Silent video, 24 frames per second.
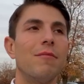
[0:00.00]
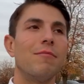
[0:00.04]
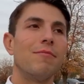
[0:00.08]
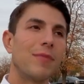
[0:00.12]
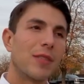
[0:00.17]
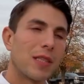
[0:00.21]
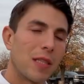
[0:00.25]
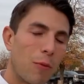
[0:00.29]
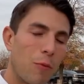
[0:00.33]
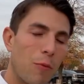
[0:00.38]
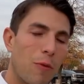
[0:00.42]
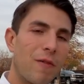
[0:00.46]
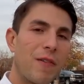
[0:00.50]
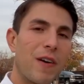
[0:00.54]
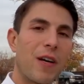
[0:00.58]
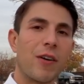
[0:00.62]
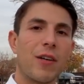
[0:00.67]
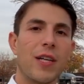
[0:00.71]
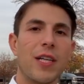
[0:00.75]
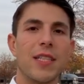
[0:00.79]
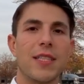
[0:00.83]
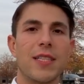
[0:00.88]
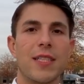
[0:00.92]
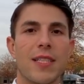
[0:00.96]
Some will
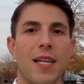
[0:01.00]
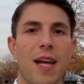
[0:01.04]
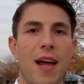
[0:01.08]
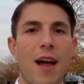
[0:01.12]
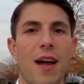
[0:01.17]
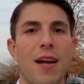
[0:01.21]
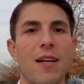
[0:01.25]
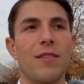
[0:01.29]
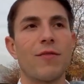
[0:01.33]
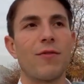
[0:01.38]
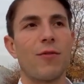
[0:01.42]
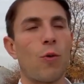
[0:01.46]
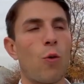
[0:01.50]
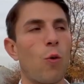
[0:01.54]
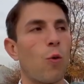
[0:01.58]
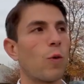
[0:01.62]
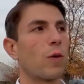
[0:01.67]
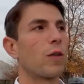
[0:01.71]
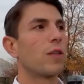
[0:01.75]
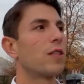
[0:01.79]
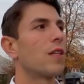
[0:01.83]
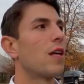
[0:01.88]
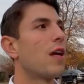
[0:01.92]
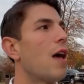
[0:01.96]
vary in size, of
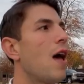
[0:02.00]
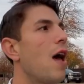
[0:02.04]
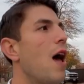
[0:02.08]
course.